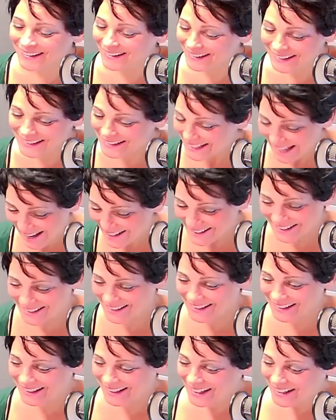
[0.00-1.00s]

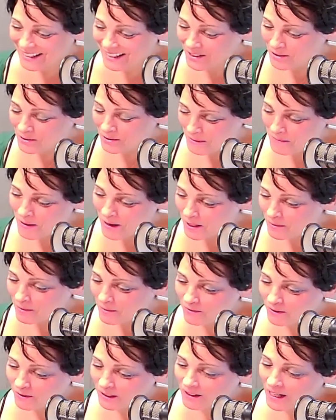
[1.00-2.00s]
Yes. You remind
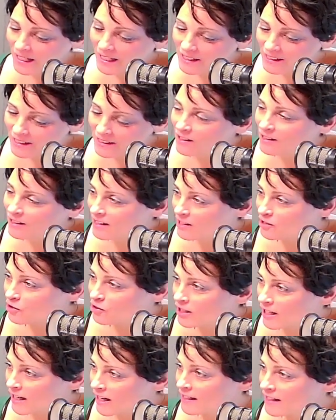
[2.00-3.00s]
me of a client I saw
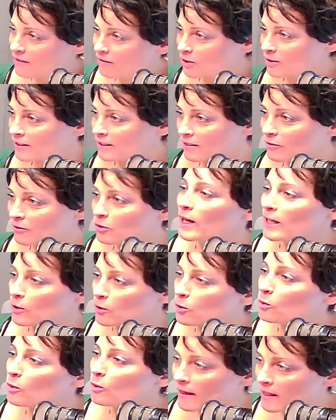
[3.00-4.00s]
yesterday. I never give away
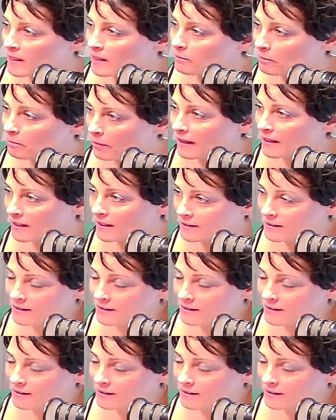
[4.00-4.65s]
who anybody is.